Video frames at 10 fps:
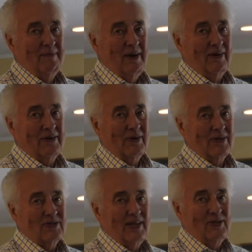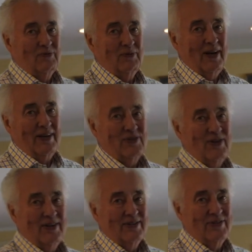and marigold seeds for next
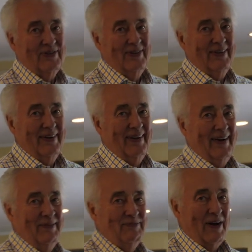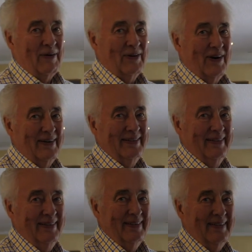year's flower garden.
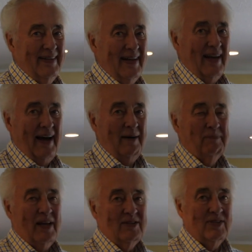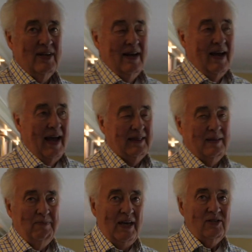Plus, at the
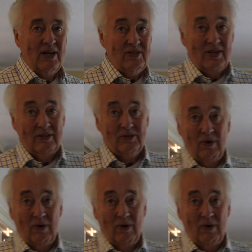beach, I still do